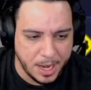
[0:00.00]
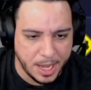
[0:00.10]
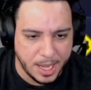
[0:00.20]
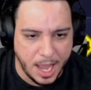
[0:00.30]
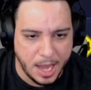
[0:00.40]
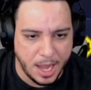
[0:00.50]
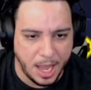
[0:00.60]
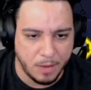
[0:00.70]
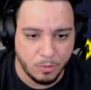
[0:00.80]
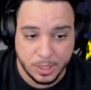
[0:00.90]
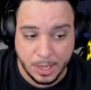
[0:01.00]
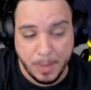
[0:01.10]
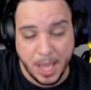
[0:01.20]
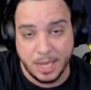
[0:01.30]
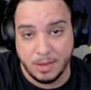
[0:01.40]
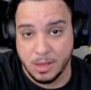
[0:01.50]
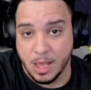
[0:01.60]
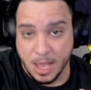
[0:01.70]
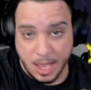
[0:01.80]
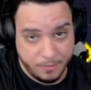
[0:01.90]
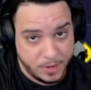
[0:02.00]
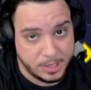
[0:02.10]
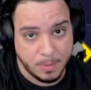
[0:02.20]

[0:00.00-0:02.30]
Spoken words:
again, and depending if there's